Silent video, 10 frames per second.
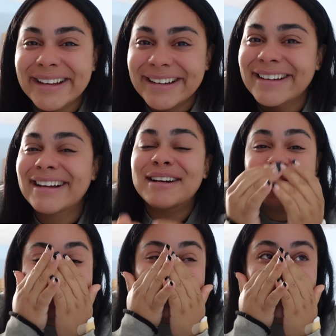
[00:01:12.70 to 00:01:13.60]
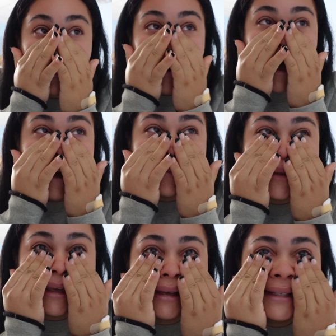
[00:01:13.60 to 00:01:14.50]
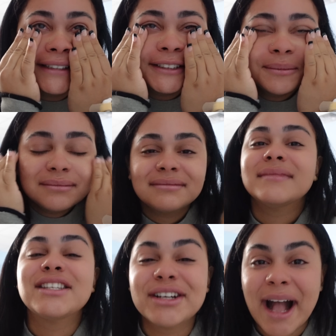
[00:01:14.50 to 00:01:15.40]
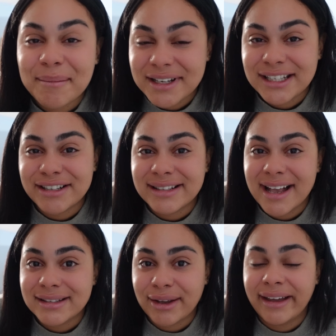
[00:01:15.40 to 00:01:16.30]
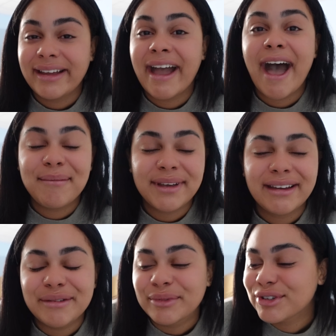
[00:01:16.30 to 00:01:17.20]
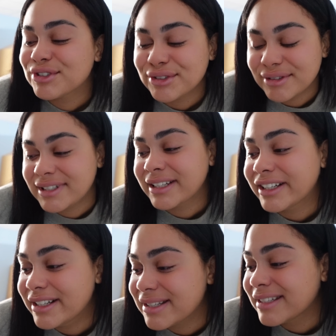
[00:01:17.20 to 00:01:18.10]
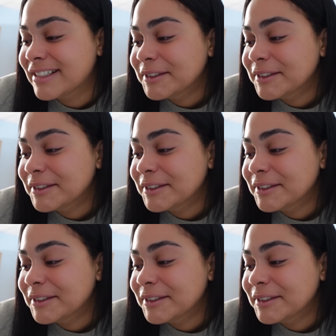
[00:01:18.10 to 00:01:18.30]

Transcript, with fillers: and I'm so happy. These are happy tears, guys, okay? Happy, emotional tears.